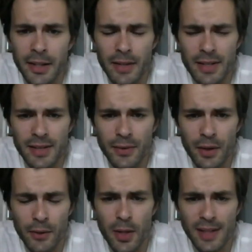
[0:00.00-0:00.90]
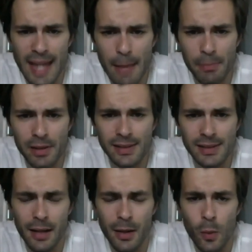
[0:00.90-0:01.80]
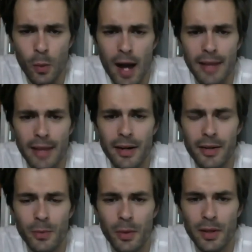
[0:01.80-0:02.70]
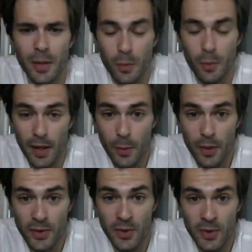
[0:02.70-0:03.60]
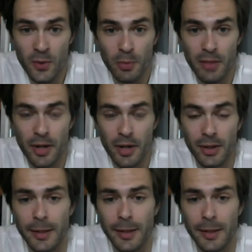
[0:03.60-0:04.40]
you give us a few examples why they were so stupid? Apparently,